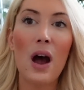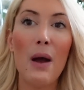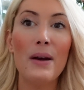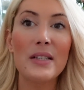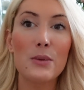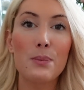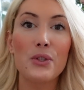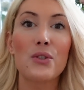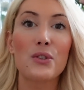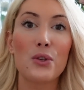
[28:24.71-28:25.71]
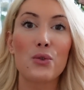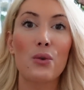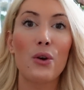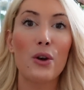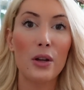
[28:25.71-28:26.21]
I was supposed also
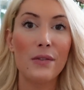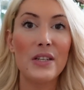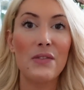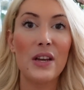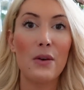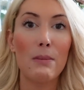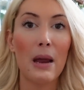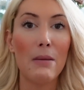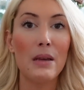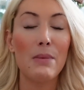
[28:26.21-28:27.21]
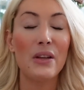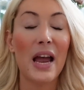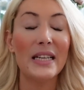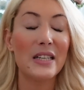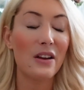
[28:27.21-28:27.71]
to record this video in Miami, but
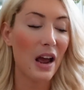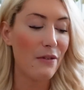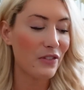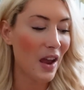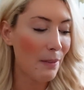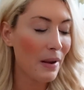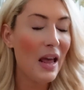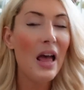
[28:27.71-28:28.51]
I didn't have time.